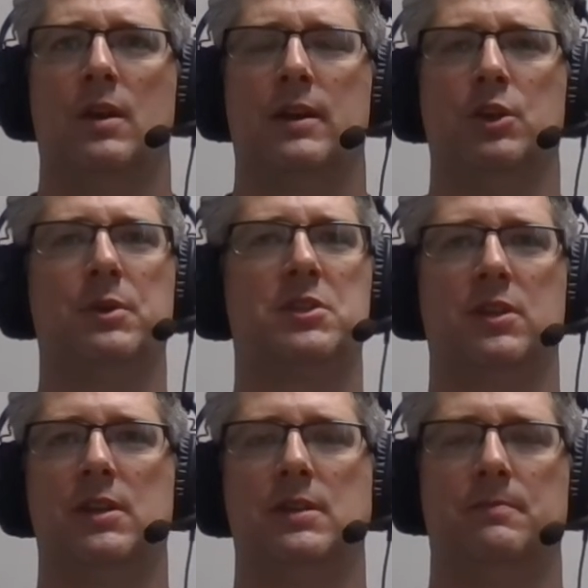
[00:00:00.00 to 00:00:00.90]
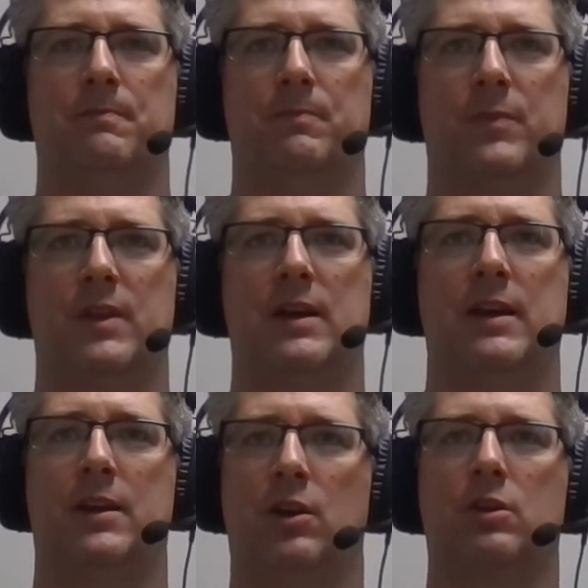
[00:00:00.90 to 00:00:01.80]
UBC,
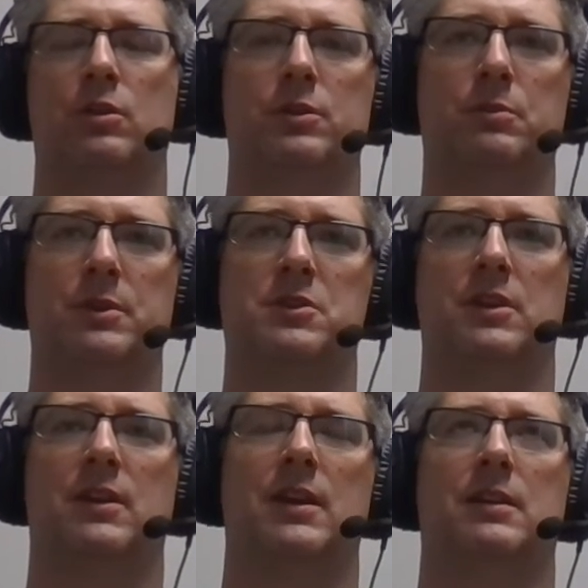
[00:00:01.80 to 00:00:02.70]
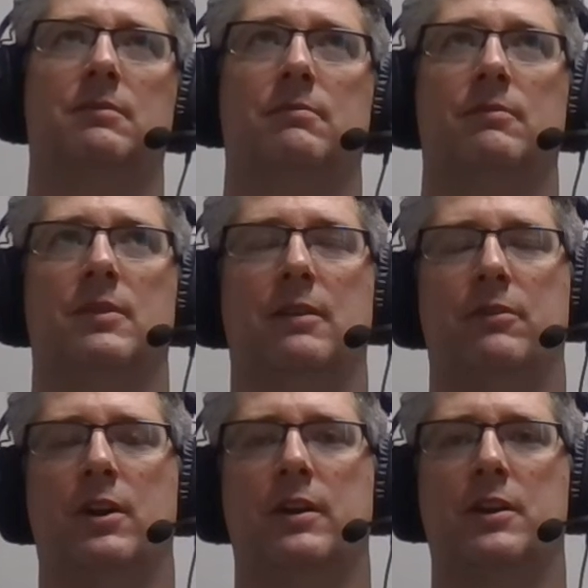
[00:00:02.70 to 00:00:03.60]
an article on UBC, they
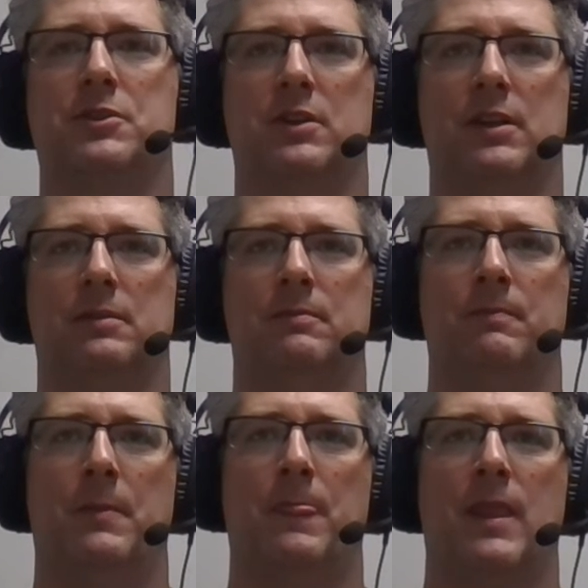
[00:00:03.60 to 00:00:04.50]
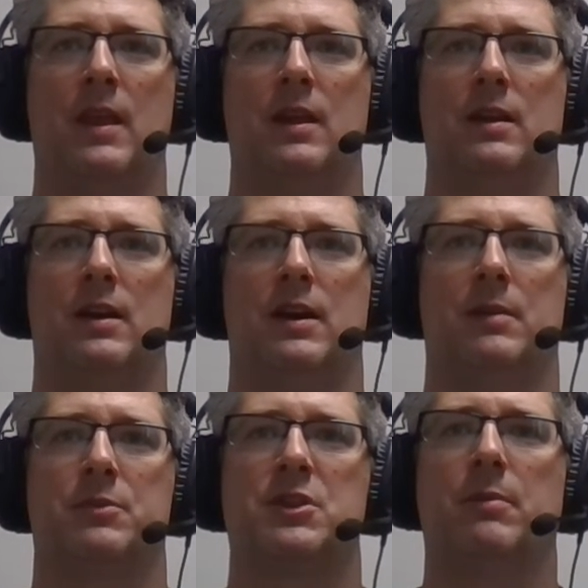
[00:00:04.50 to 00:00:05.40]
very nicely
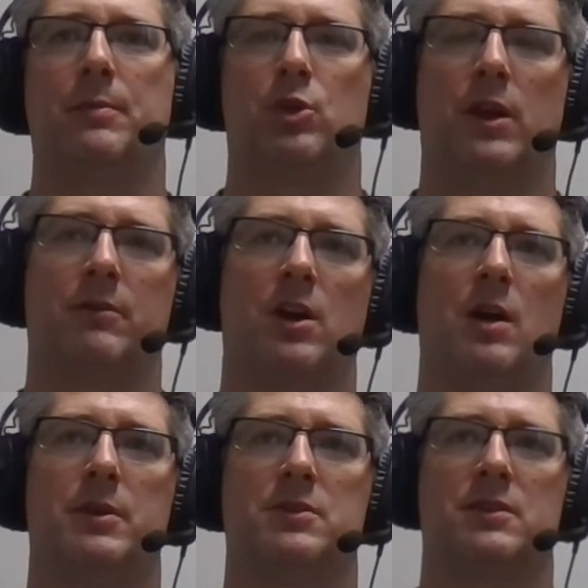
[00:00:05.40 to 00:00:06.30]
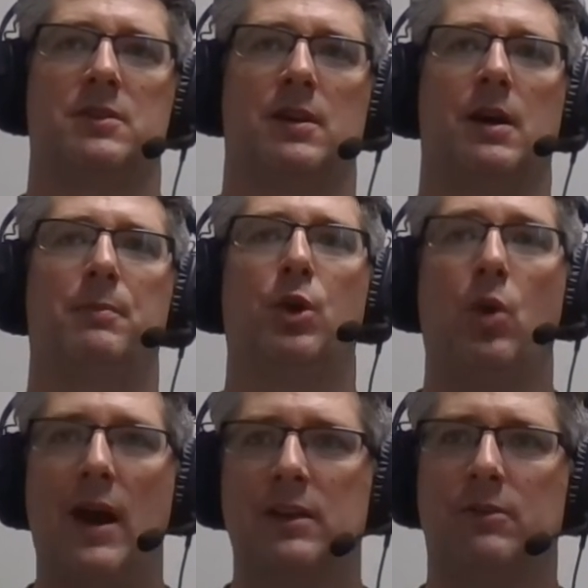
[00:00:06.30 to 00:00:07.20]
sum up Creative Commons as a
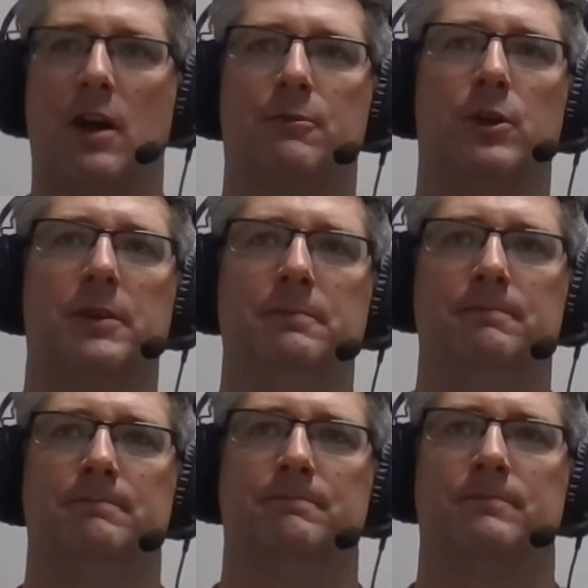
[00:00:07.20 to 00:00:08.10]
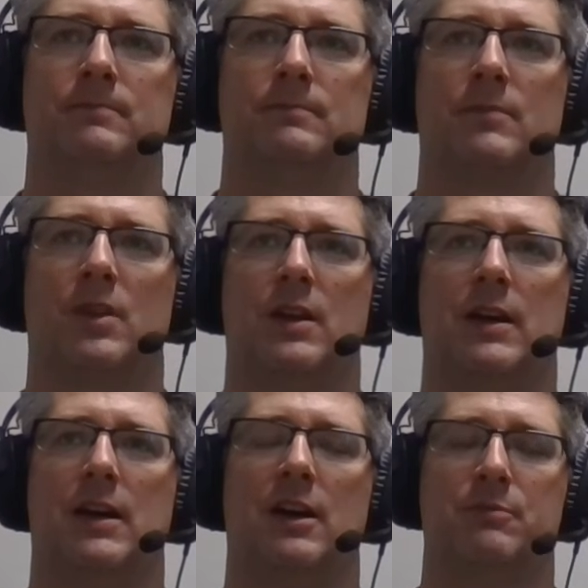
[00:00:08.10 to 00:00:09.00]
proactive offering
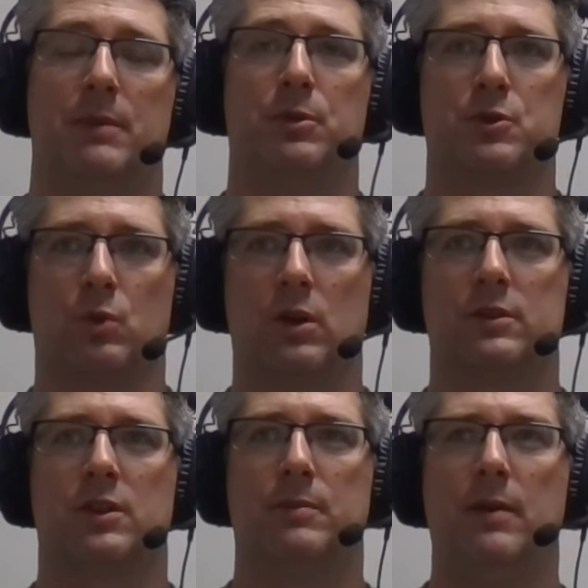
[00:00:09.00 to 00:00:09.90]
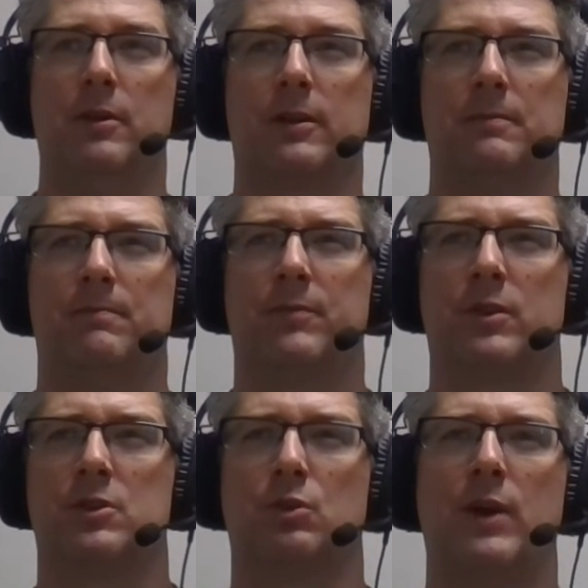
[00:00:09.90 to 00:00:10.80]
of people's work to the public.
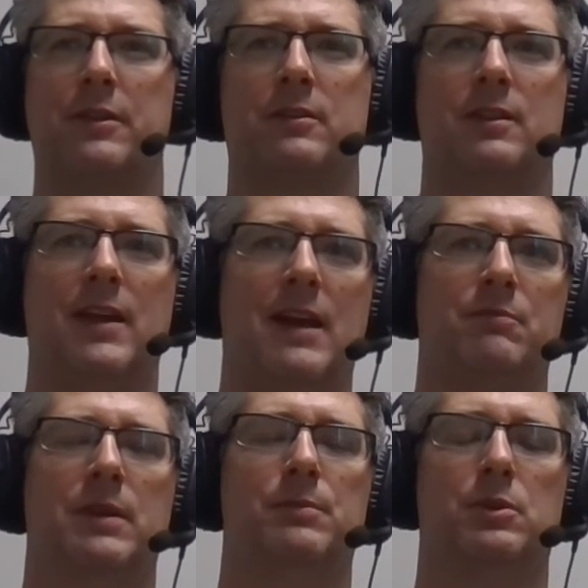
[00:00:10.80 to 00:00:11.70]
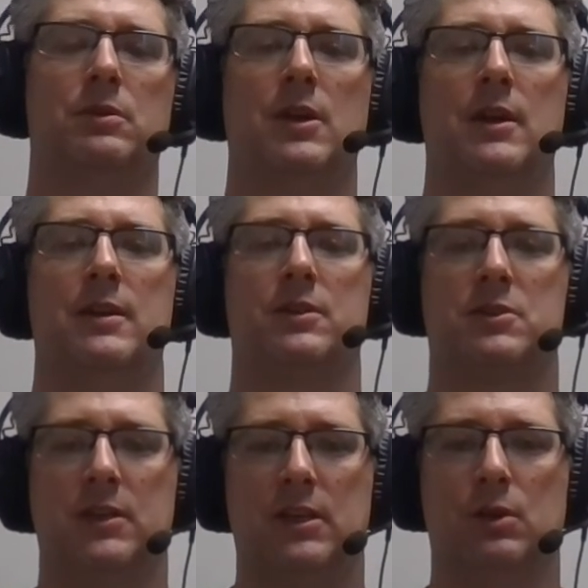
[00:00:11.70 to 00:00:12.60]
So rather than have people
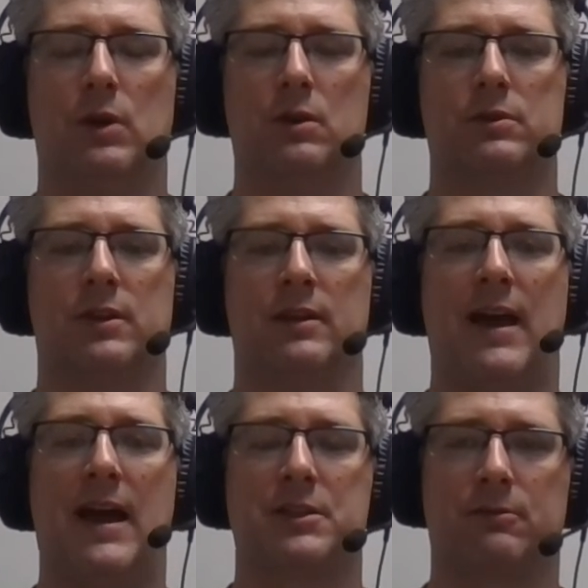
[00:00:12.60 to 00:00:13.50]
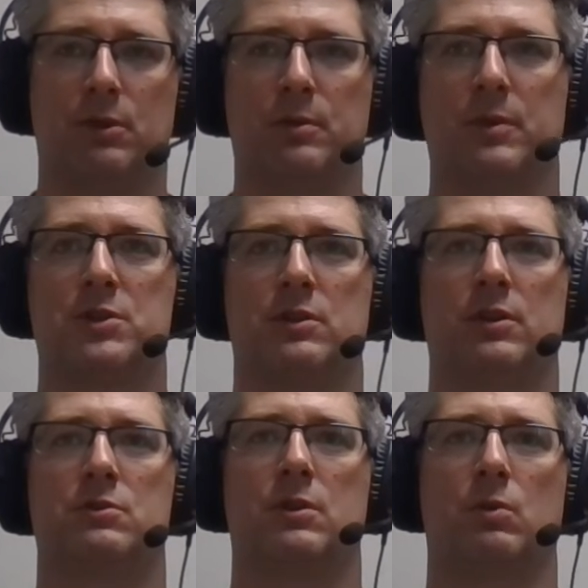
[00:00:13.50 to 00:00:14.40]
seek you out and ask for permission to
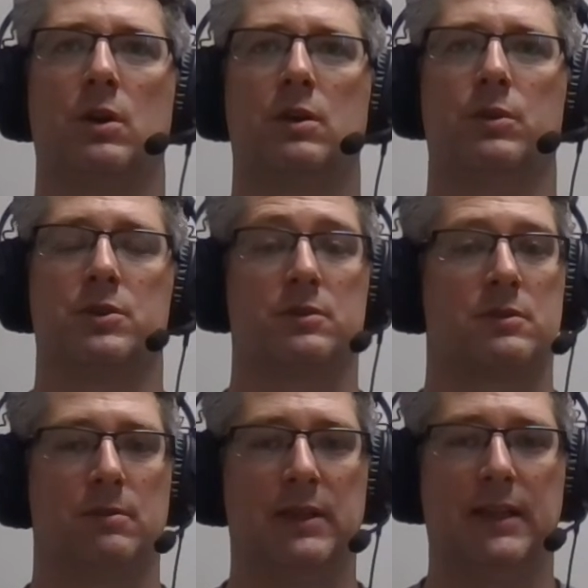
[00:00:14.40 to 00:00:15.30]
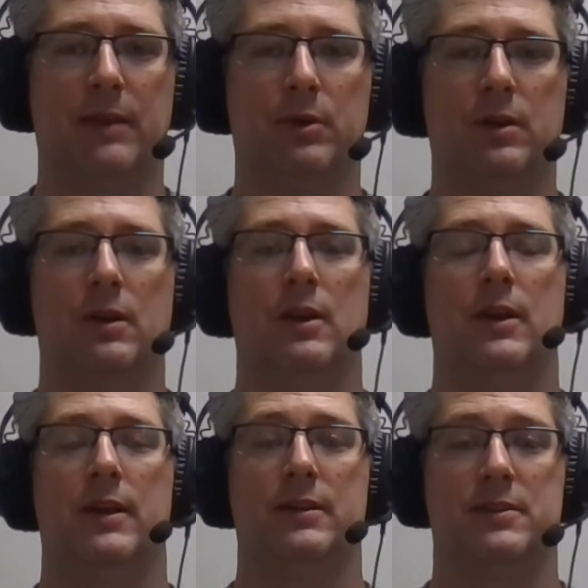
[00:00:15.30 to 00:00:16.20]
use your work, which can be labor
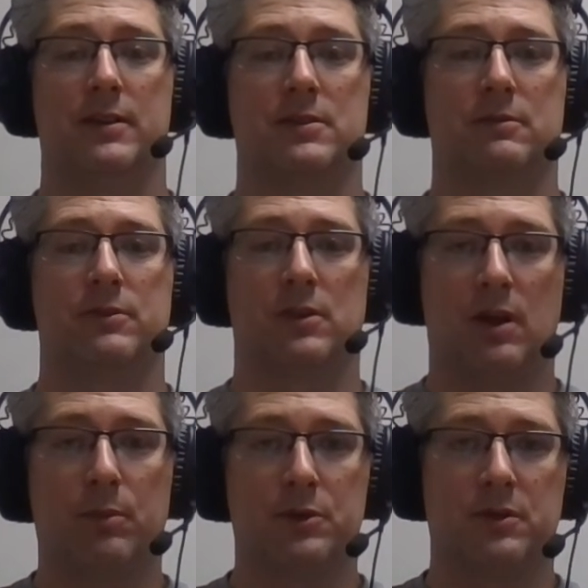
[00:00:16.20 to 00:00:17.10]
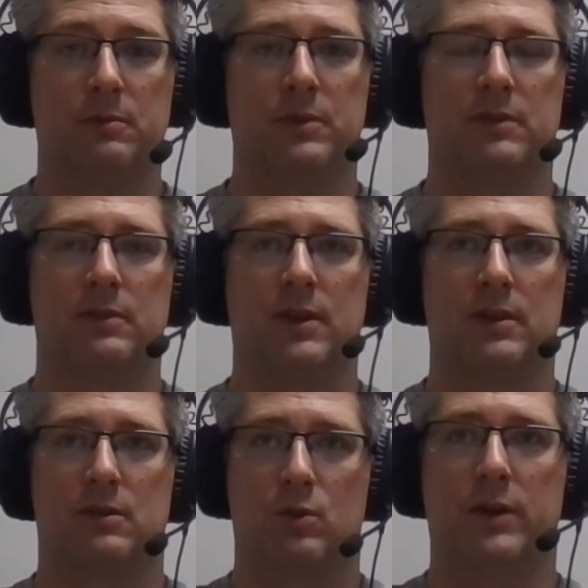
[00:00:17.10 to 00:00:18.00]
intensive and cumbersome
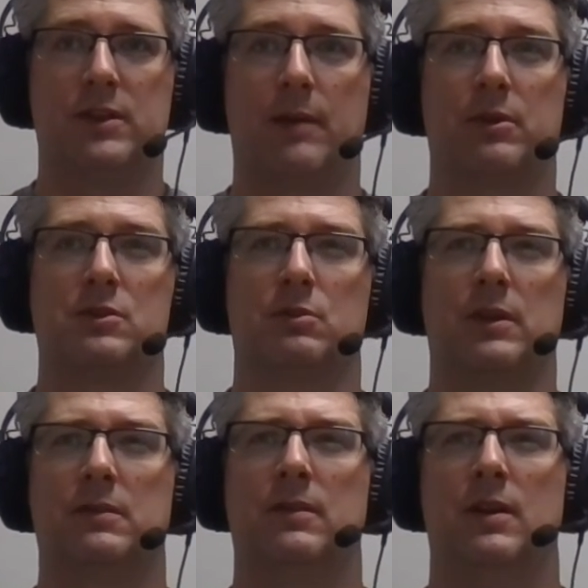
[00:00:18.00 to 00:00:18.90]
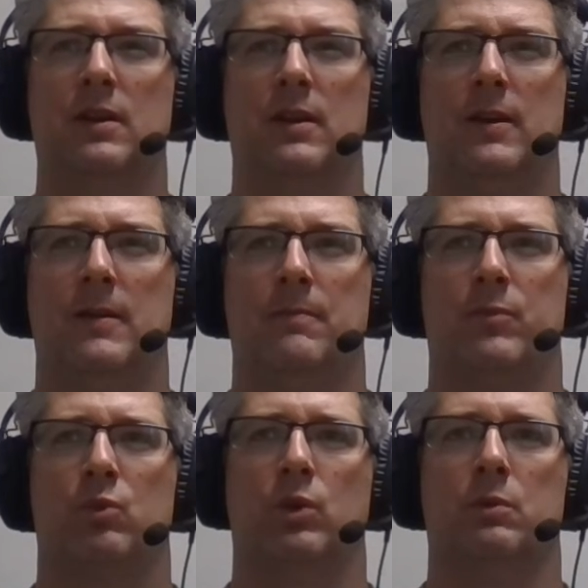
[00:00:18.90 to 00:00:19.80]
and quite time consuming,
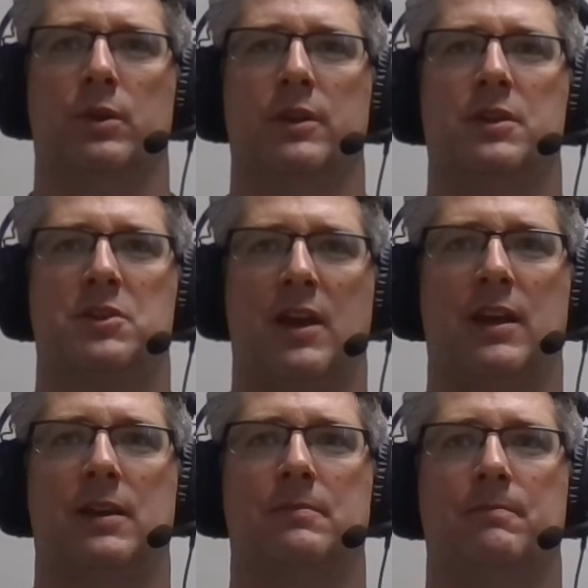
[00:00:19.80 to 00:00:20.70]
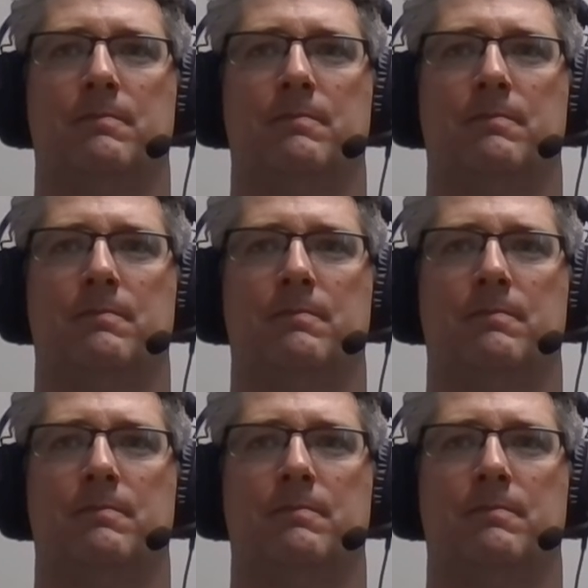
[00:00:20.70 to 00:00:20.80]
we're really saying,